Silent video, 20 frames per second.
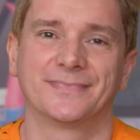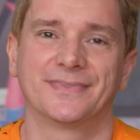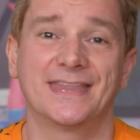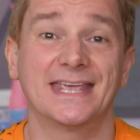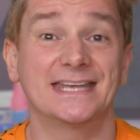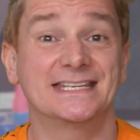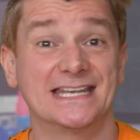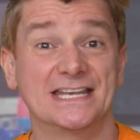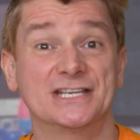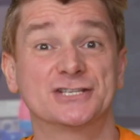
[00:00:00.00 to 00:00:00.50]
They
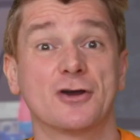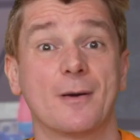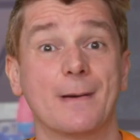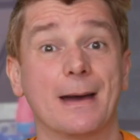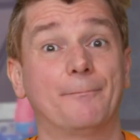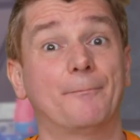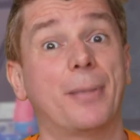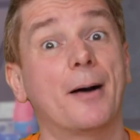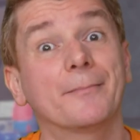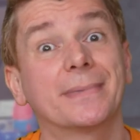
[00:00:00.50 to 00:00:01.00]
teach you about
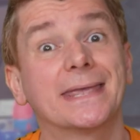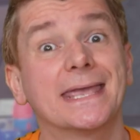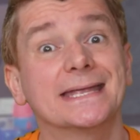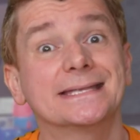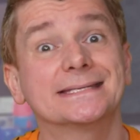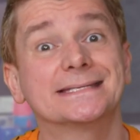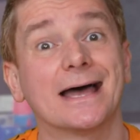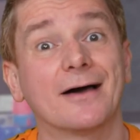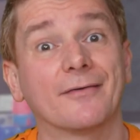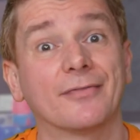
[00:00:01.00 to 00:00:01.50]
pumpkins,
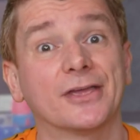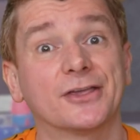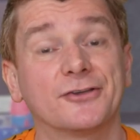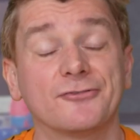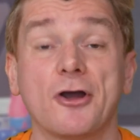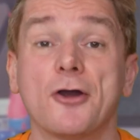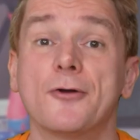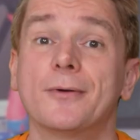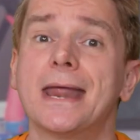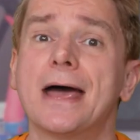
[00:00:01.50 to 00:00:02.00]
how they
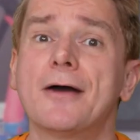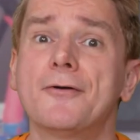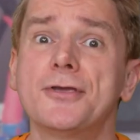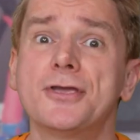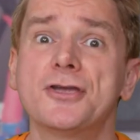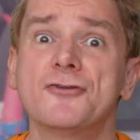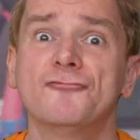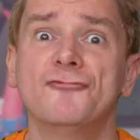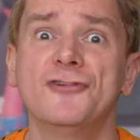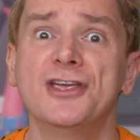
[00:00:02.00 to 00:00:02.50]
grow, and how you
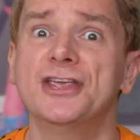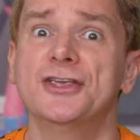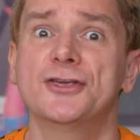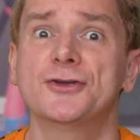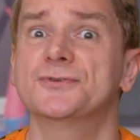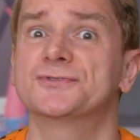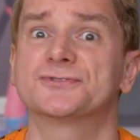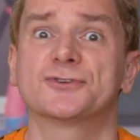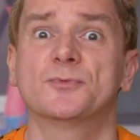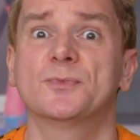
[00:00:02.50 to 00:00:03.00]
can
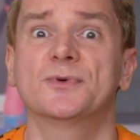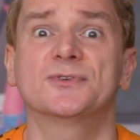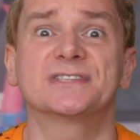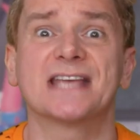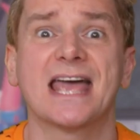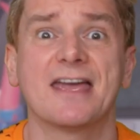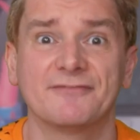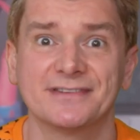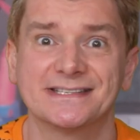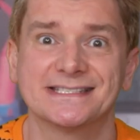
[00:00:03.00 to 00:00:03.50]
reuse almost
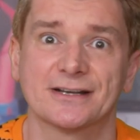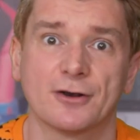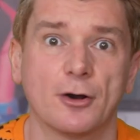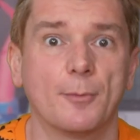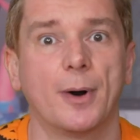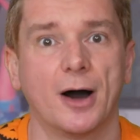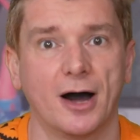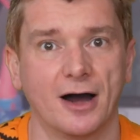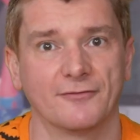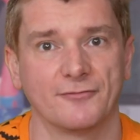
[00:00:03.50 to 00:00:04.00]
every single
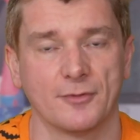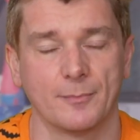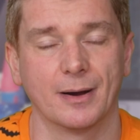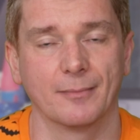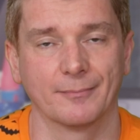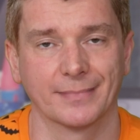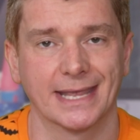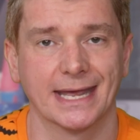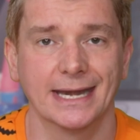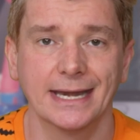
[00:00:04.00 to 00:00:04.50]
part of a
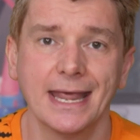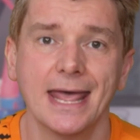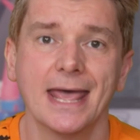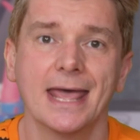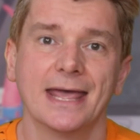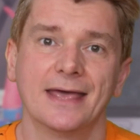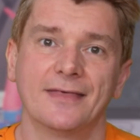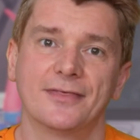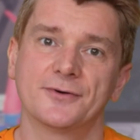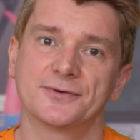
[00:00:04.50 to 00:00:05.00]
pumpkin.
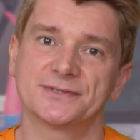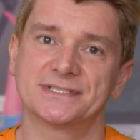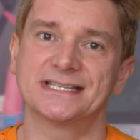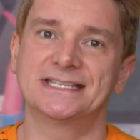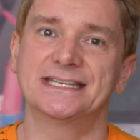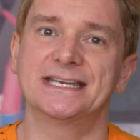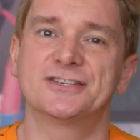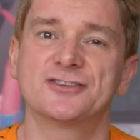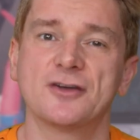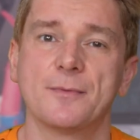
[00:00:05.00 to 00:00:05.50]
They also
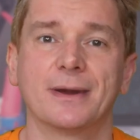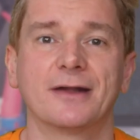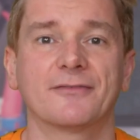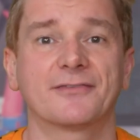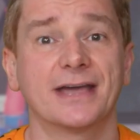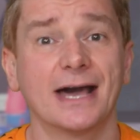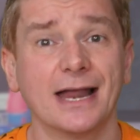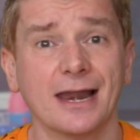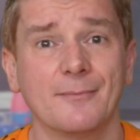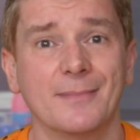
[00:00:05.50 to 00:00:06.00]
teach you a bit of
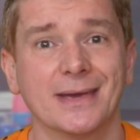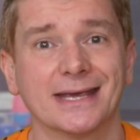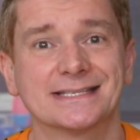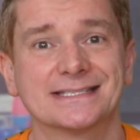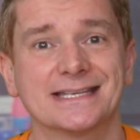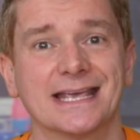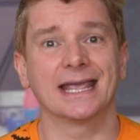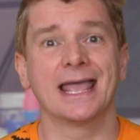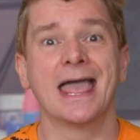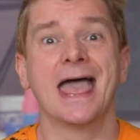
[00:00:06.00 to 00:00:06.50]
colour
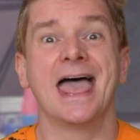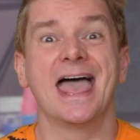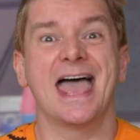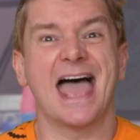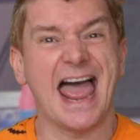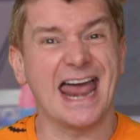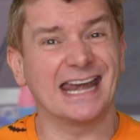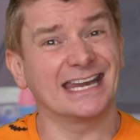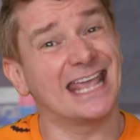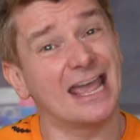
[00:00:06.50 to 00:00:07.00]
mixing
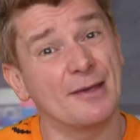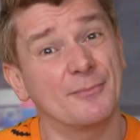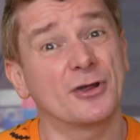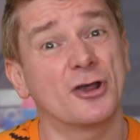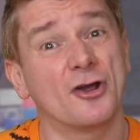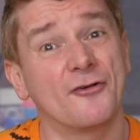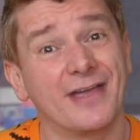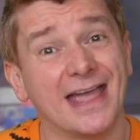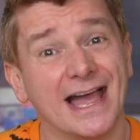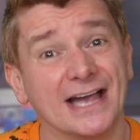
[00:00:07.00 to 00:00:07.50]
and chemical
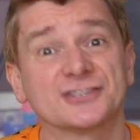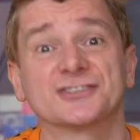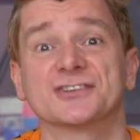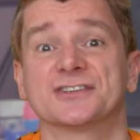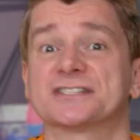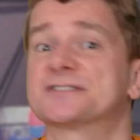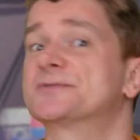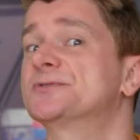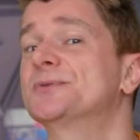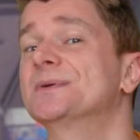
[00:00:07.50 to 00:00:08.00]

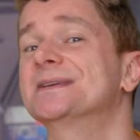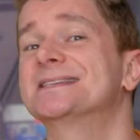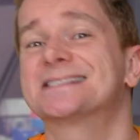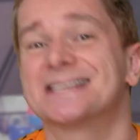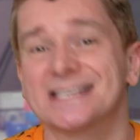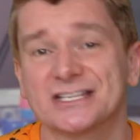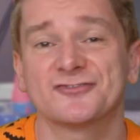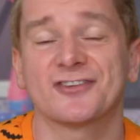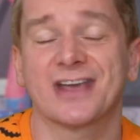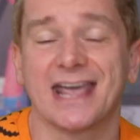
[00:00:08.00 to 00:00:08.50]
reactions between
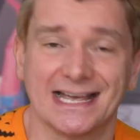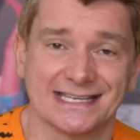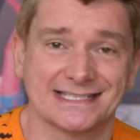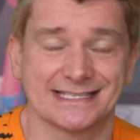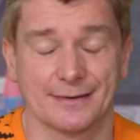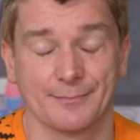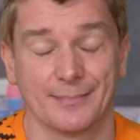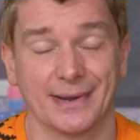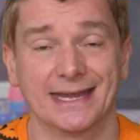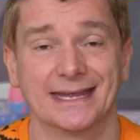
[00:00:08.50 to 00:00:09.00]
citric acid
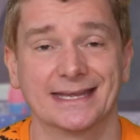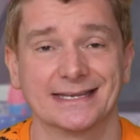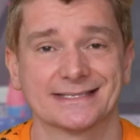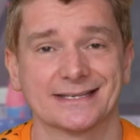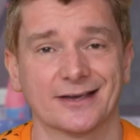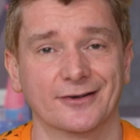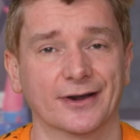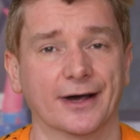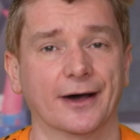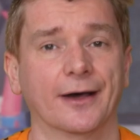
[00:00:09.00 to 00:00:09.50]
and baking
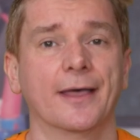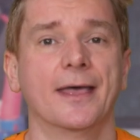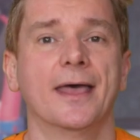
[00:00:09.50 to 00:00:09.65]
soda.